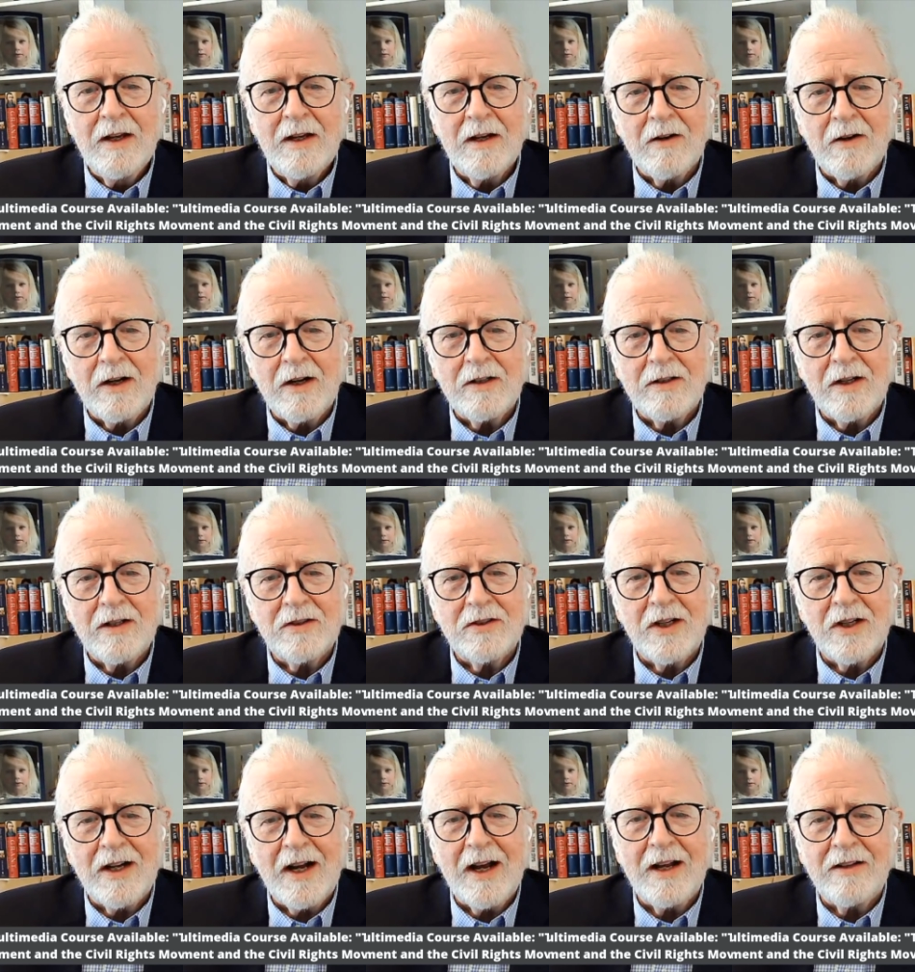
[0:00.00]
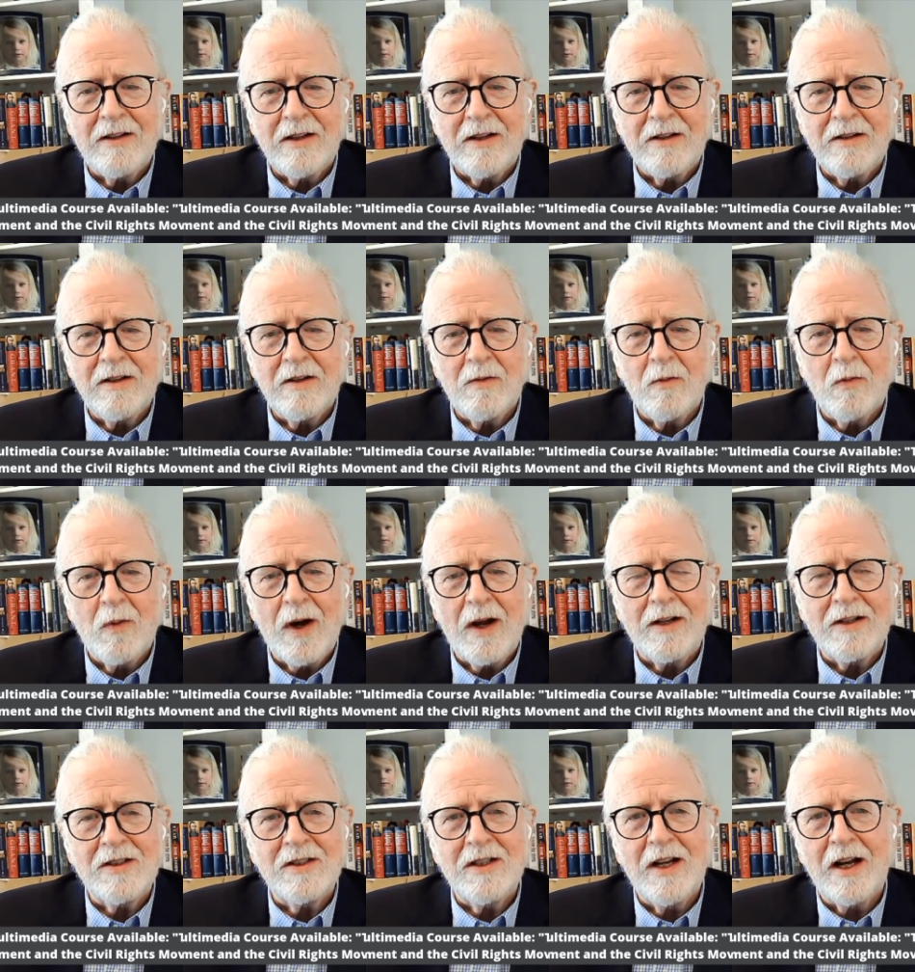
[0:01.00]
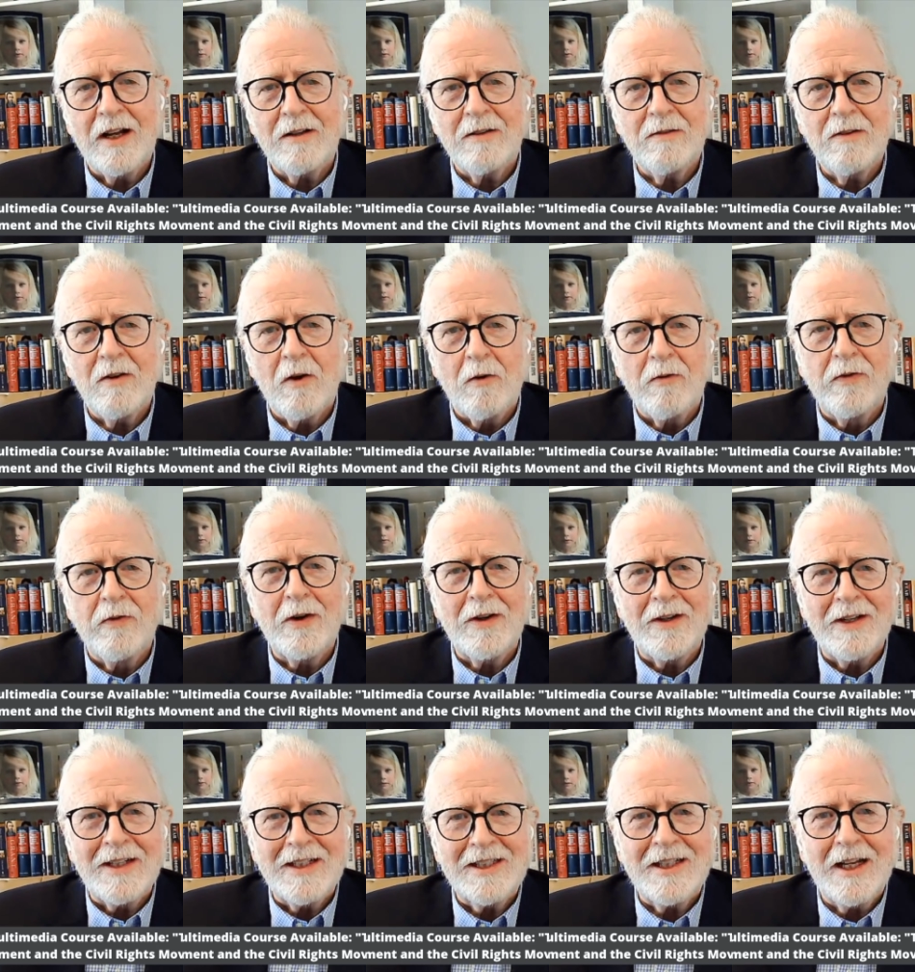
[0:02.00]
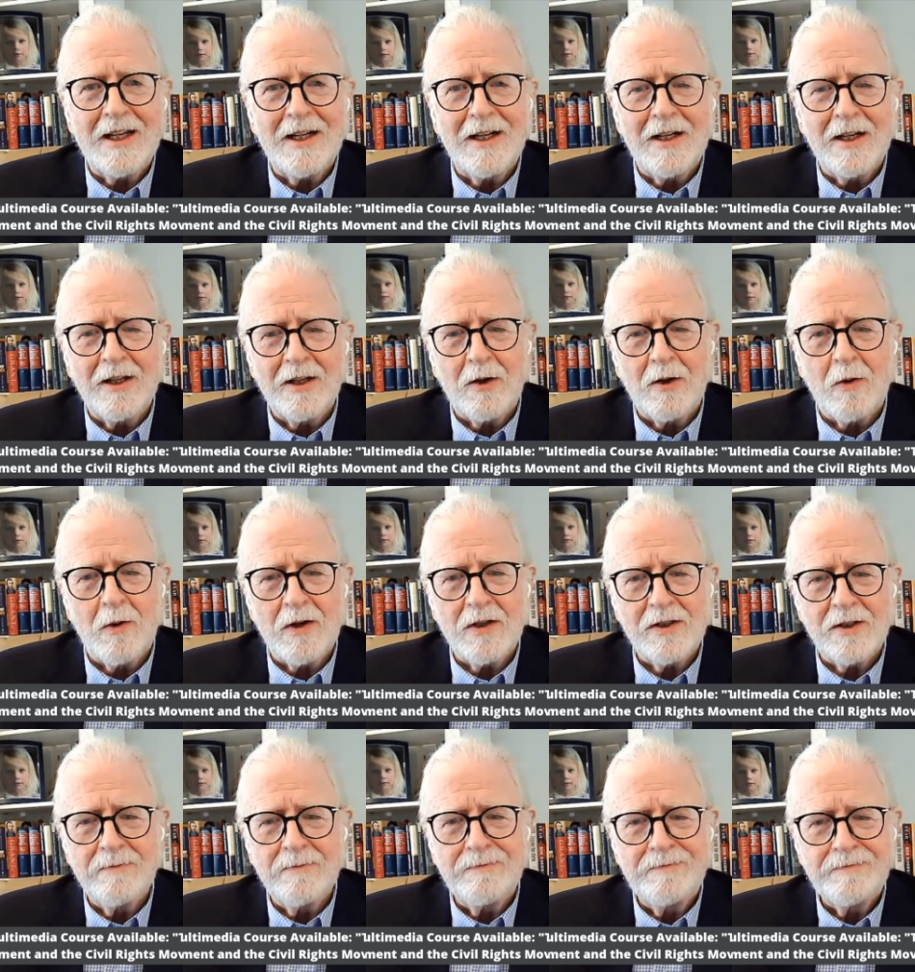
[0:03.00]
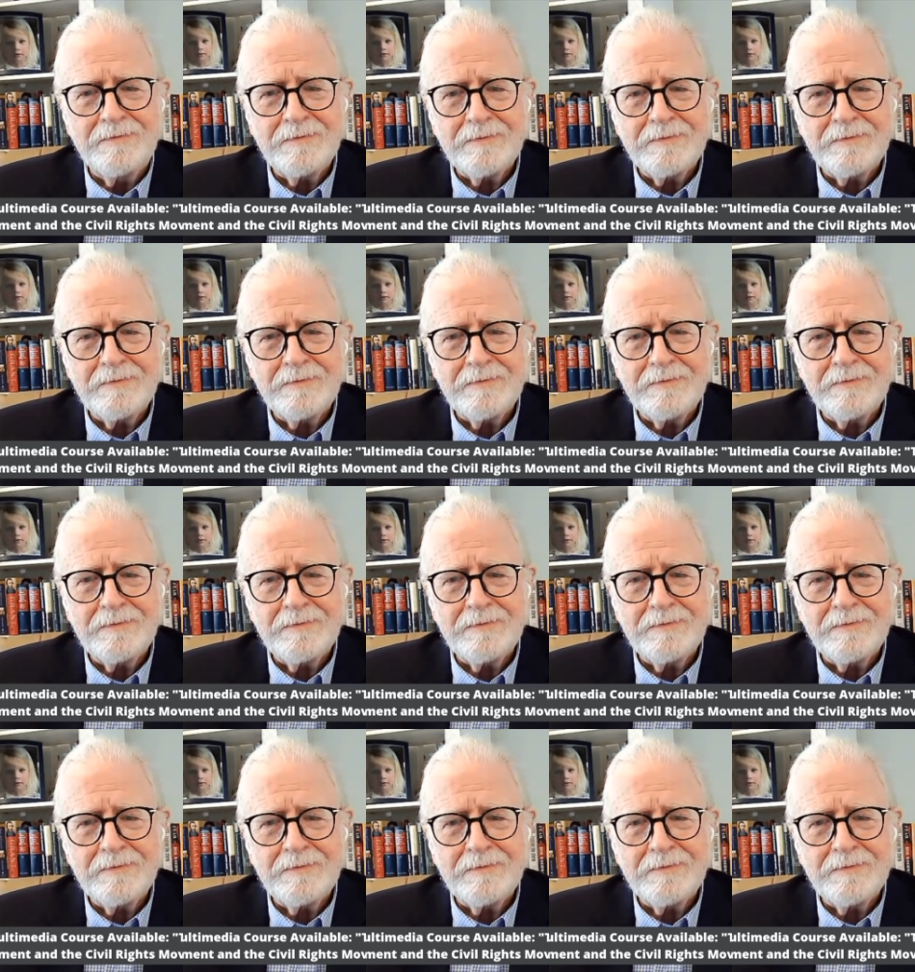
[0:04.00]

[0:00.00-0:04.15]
You know, I should add that while it's not overtly stated in the course,